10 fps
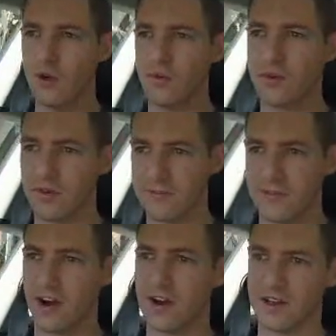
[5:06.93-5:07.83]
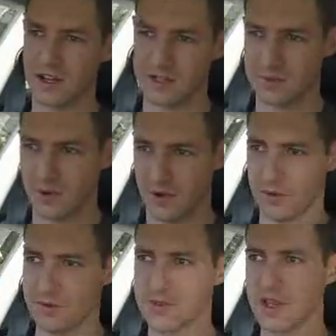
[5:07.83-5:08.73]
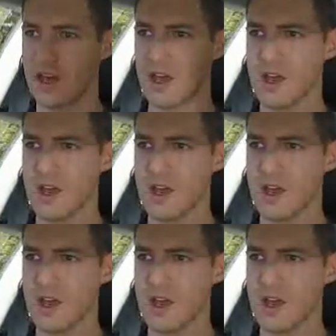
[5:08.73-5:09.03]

refined, I suppose,